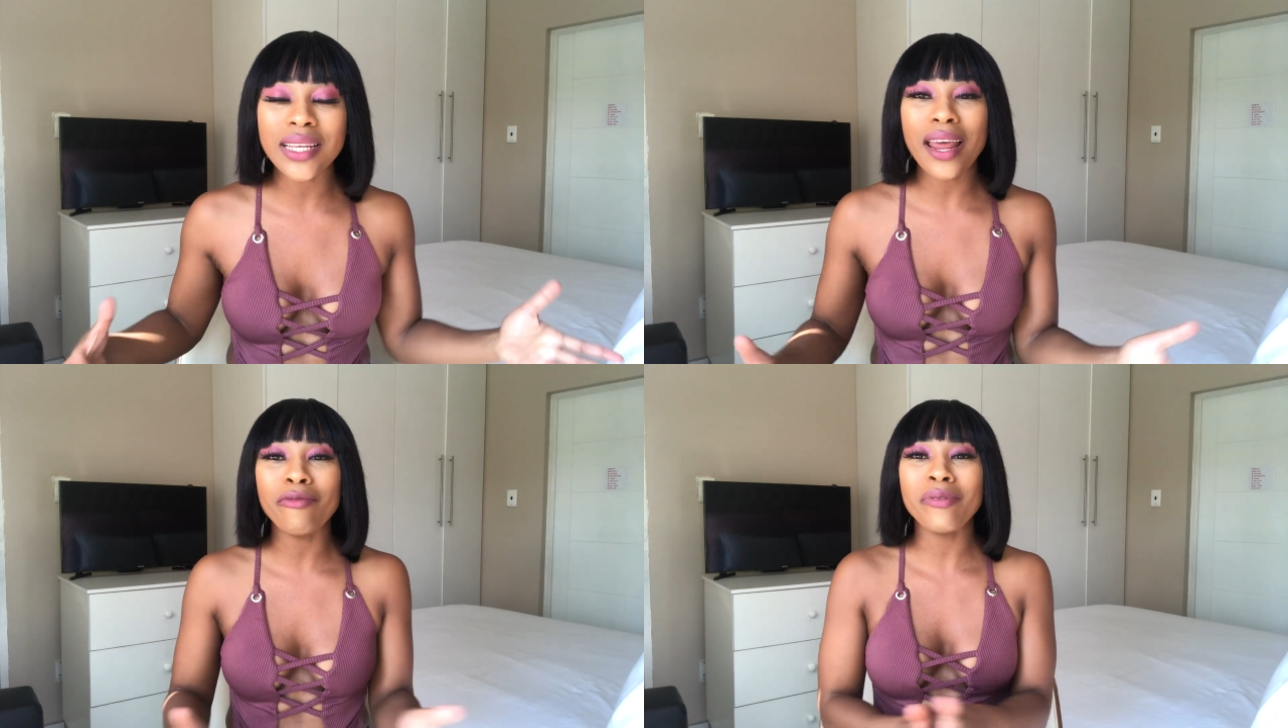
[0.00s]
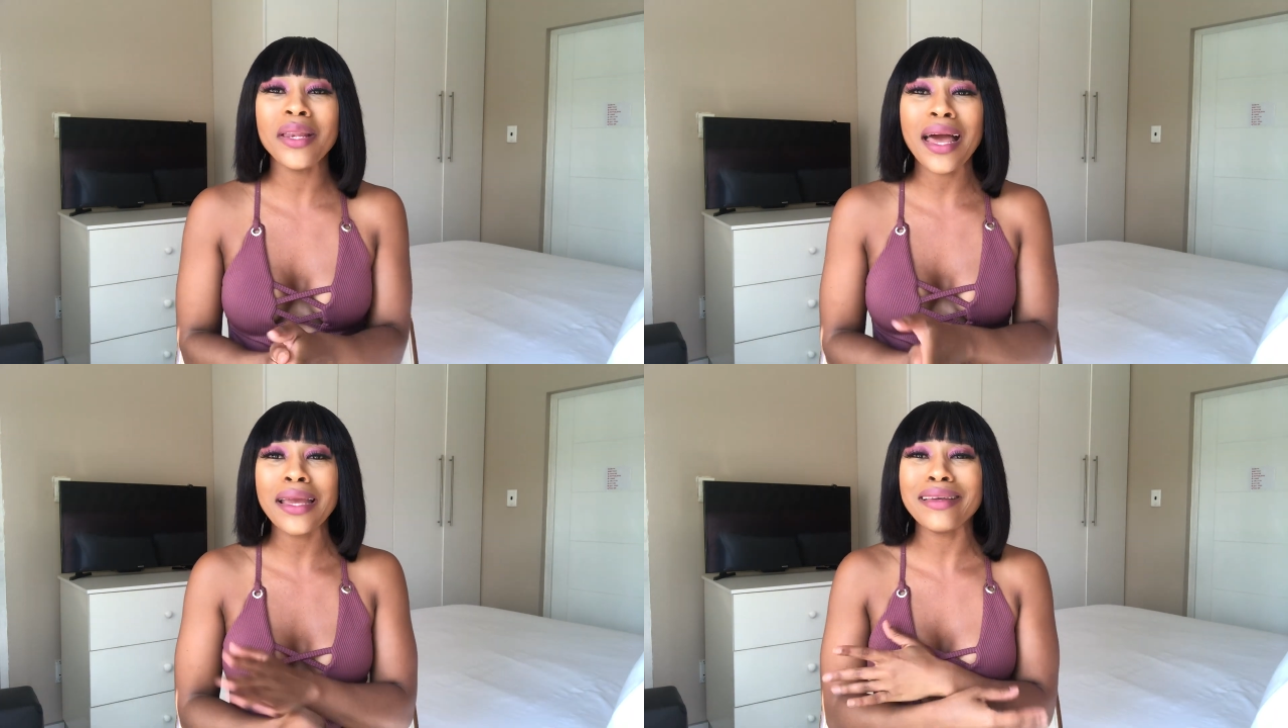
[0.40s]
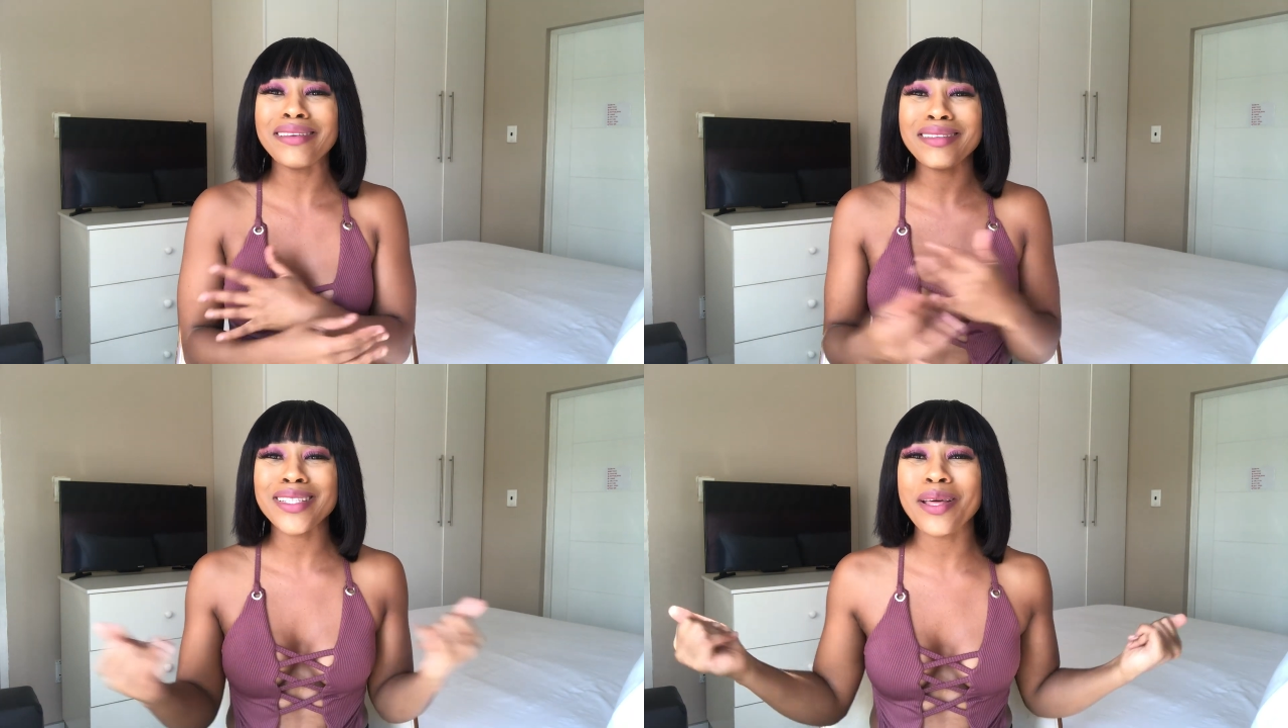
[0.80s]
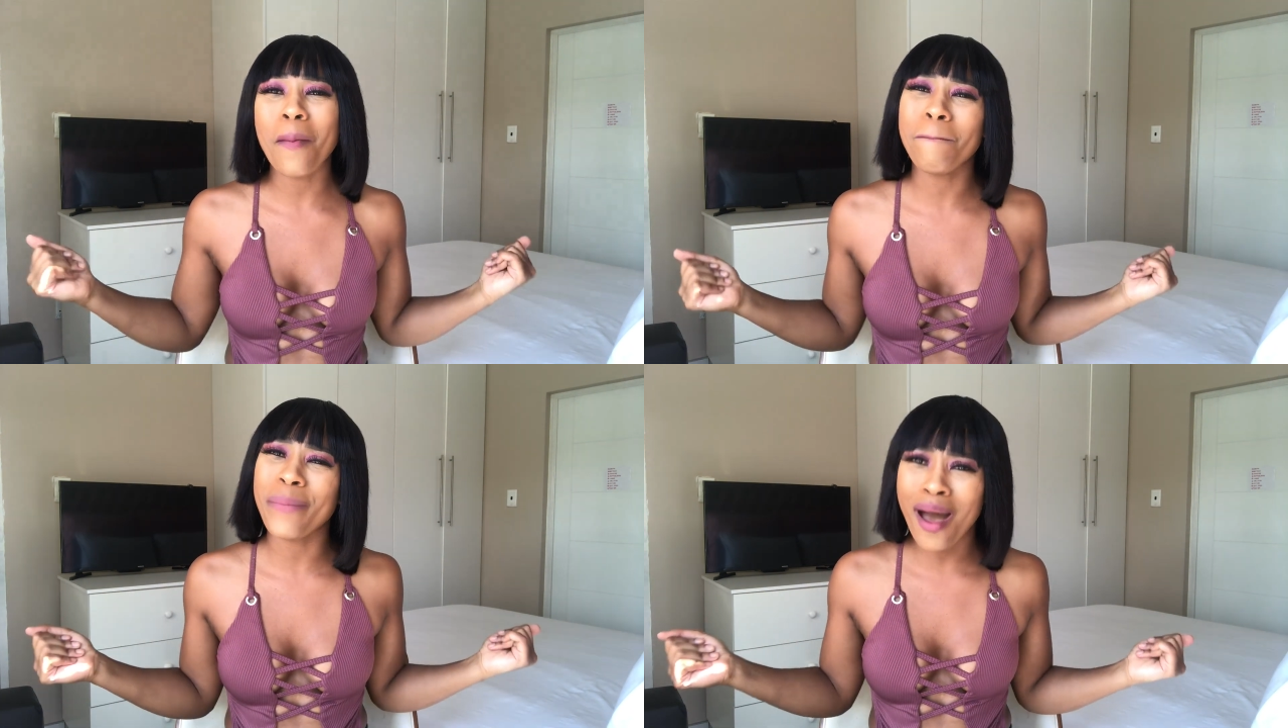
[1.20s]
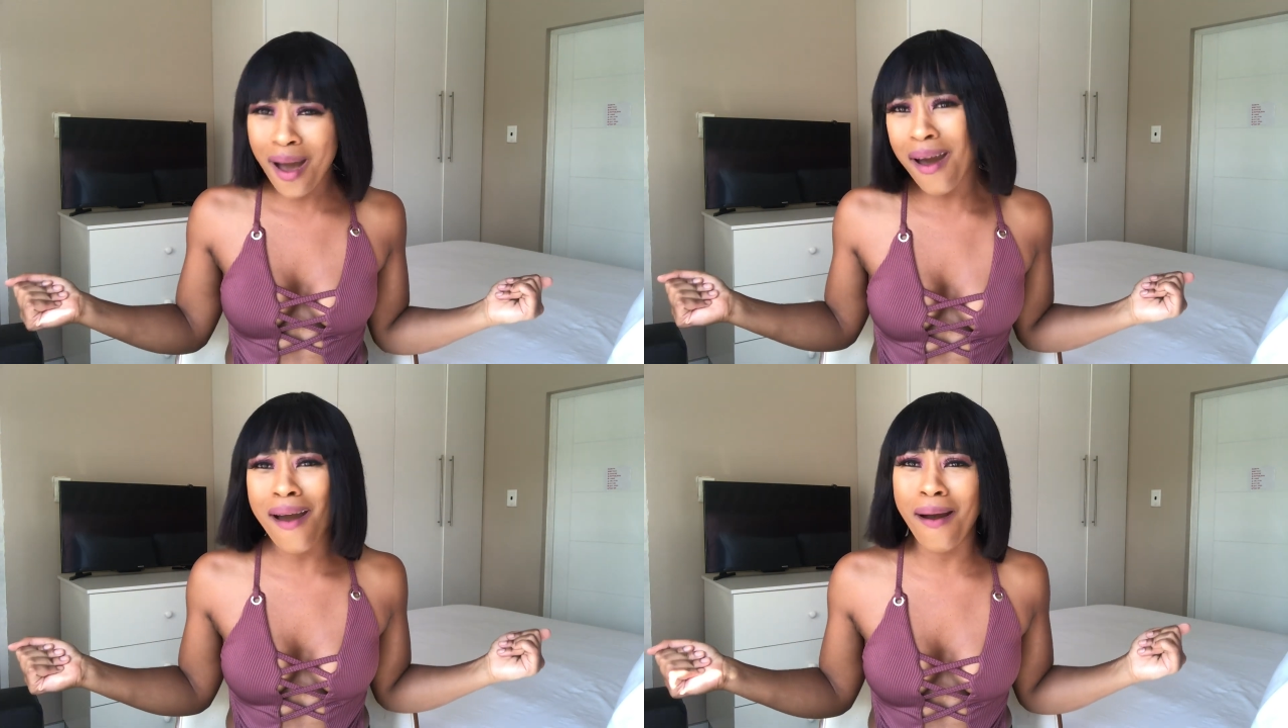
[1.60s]
And I feel like it is the
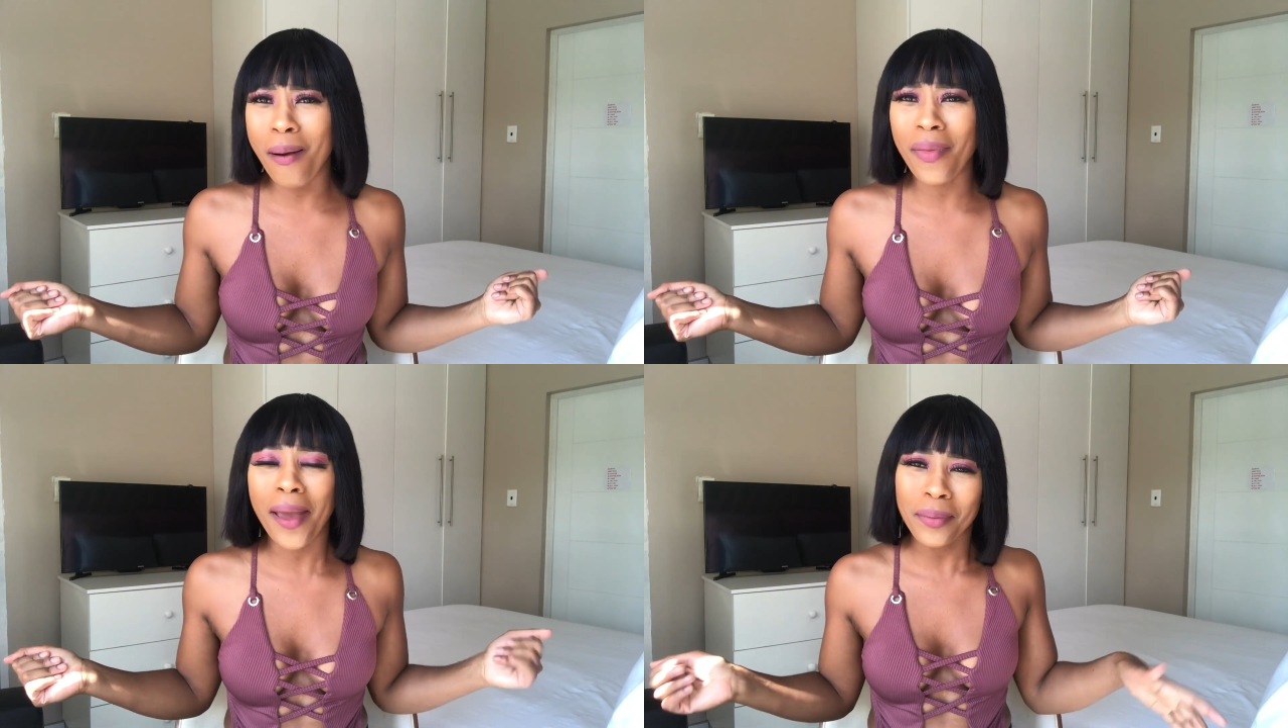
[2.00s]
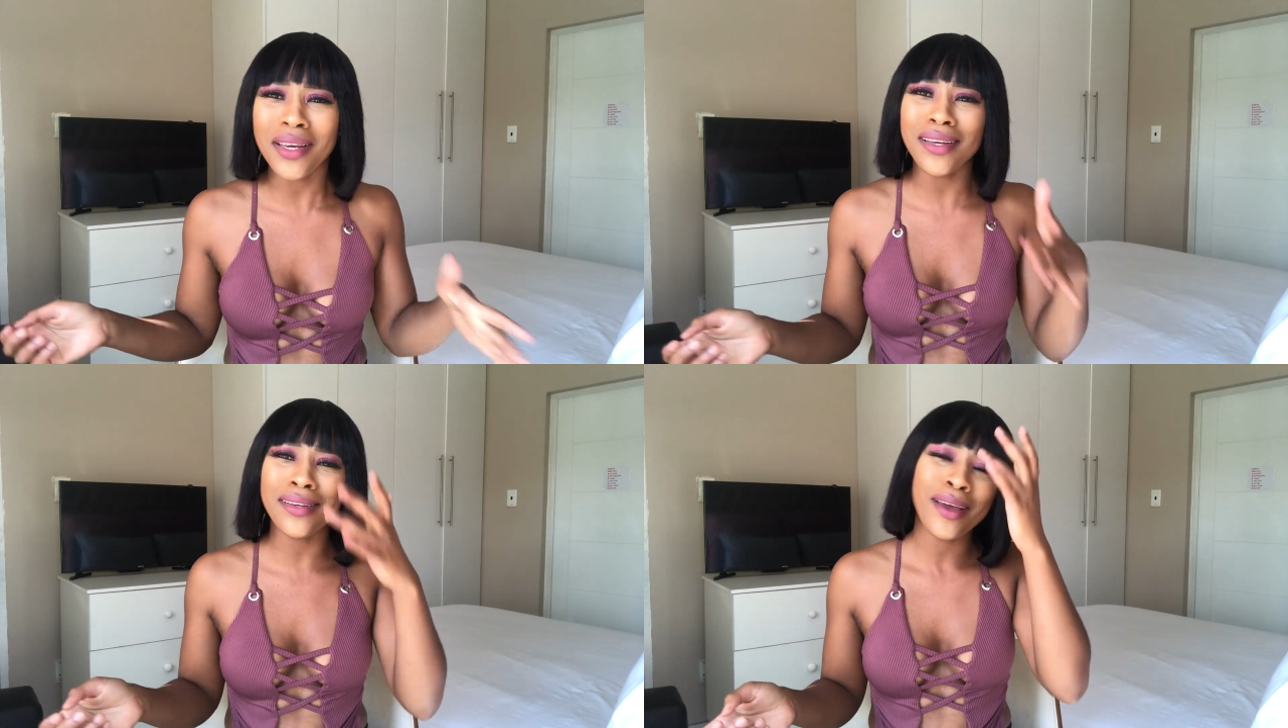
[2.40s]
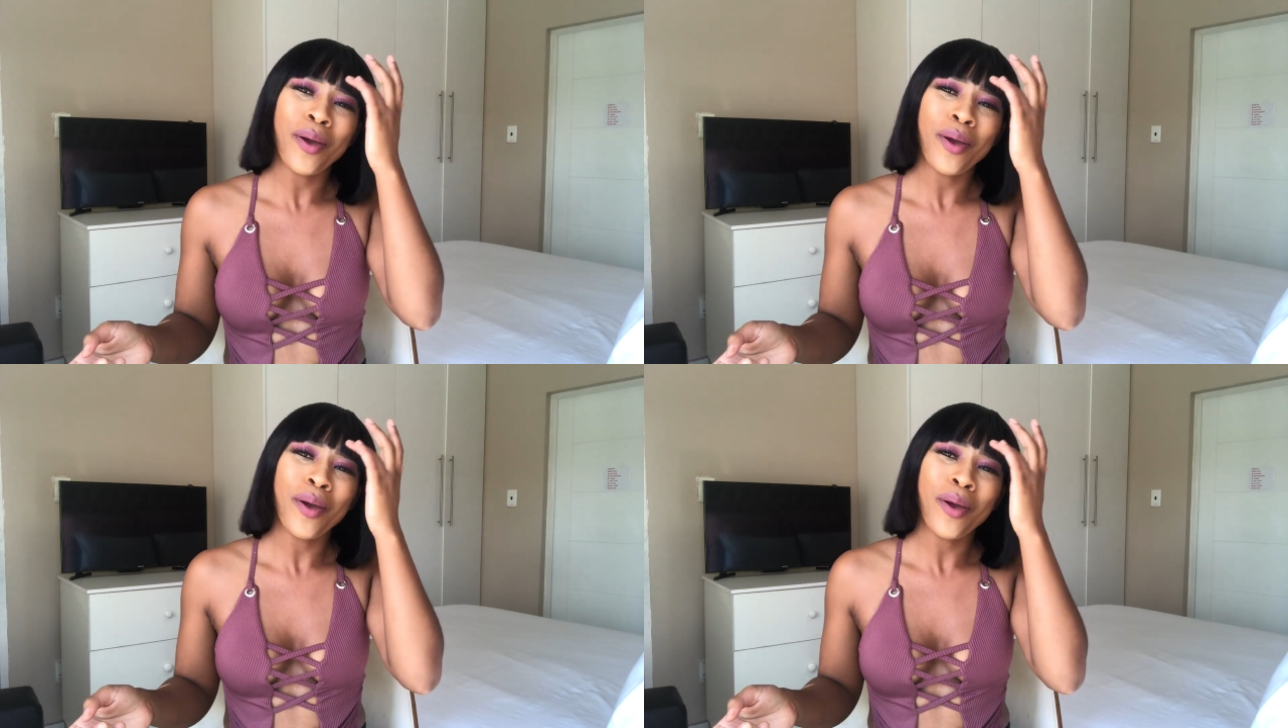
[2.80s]
bomb. I mean,